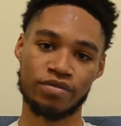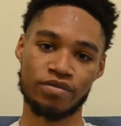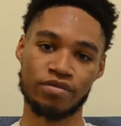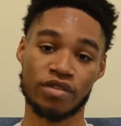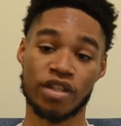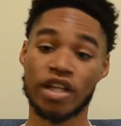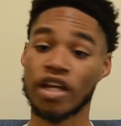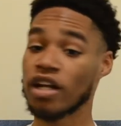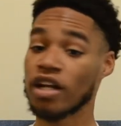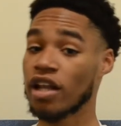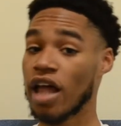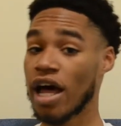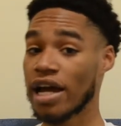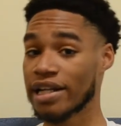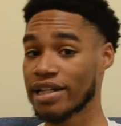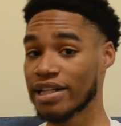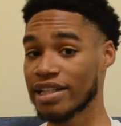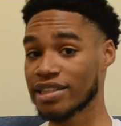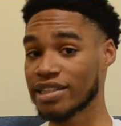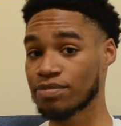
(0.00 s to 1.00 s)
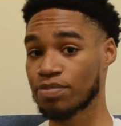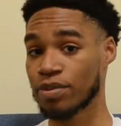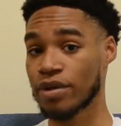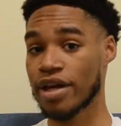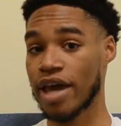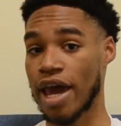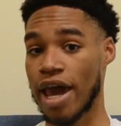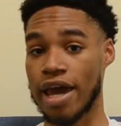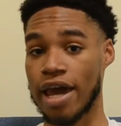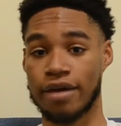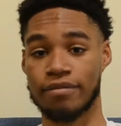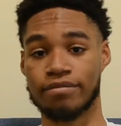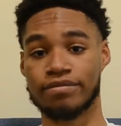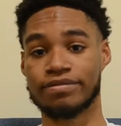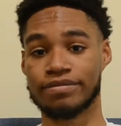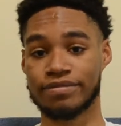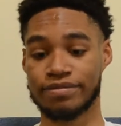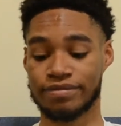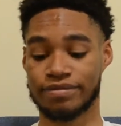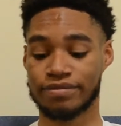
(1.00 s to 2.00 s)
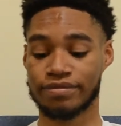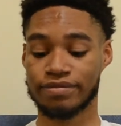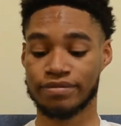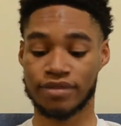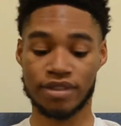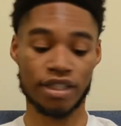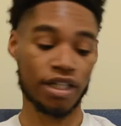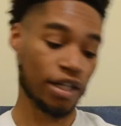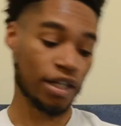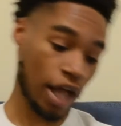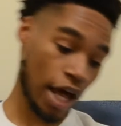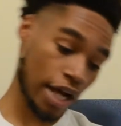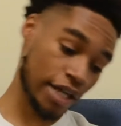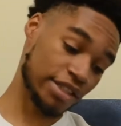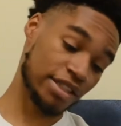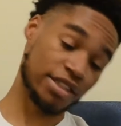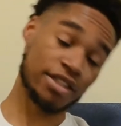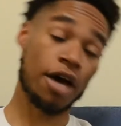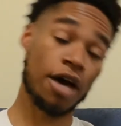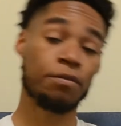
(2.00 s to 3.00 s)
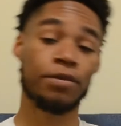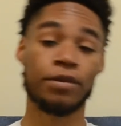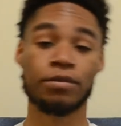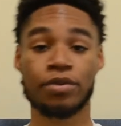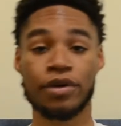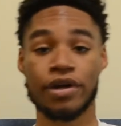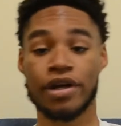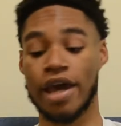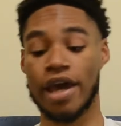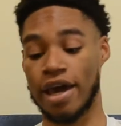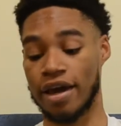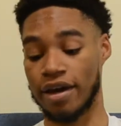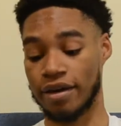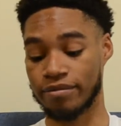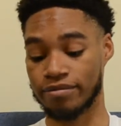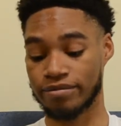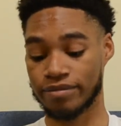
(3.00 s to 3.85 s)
Did a lot of this pregame. Did a lot of stumping pregame.